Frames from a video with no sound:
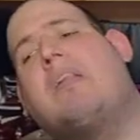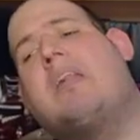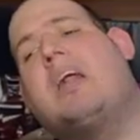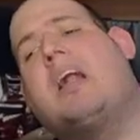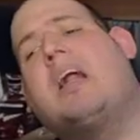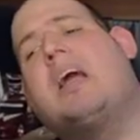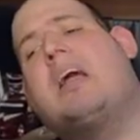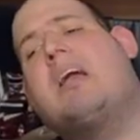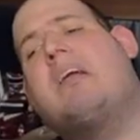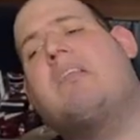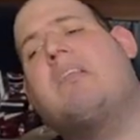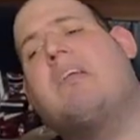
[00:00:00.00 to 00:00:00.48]
the
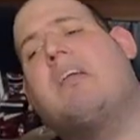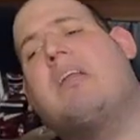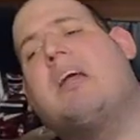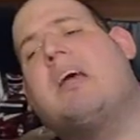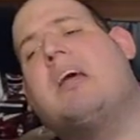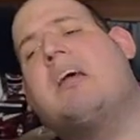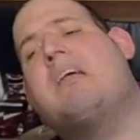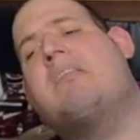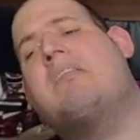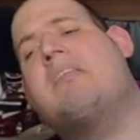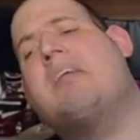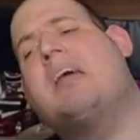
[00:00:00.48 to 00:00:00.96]
link to
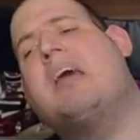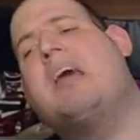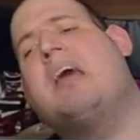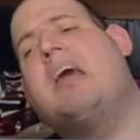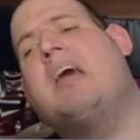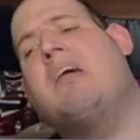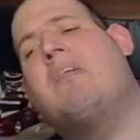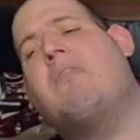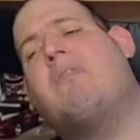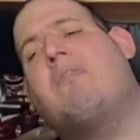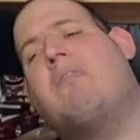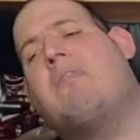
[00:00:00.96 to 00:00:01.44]
this
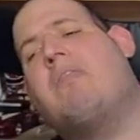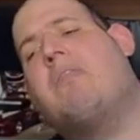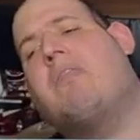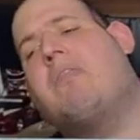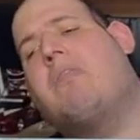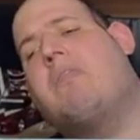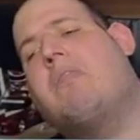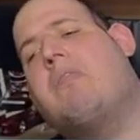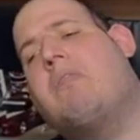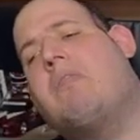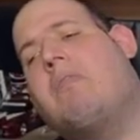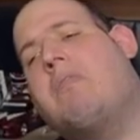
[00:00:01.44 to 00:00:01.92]

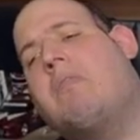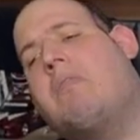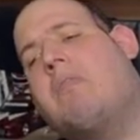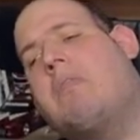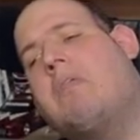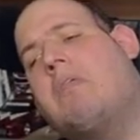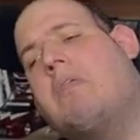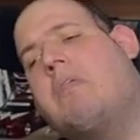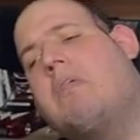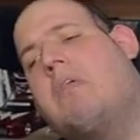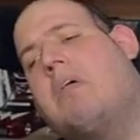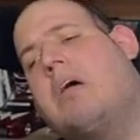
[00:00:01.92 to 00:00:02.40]
if
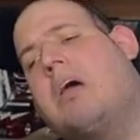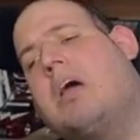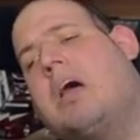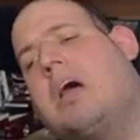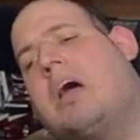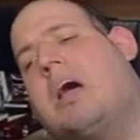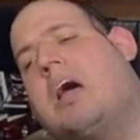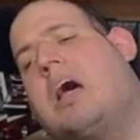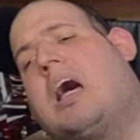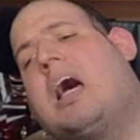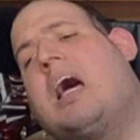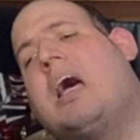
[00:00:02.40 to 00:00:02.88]

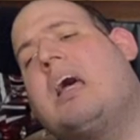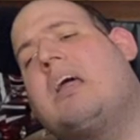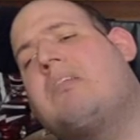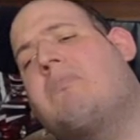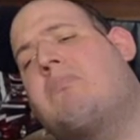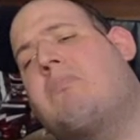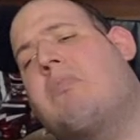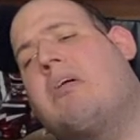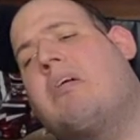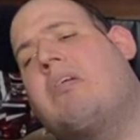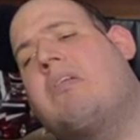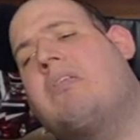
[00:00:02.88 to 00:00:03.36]

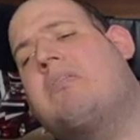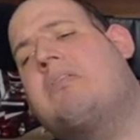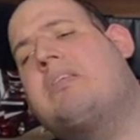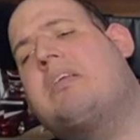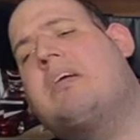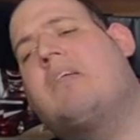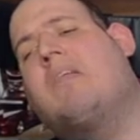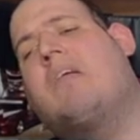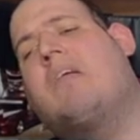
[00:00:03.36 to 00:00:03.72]
Hasbro still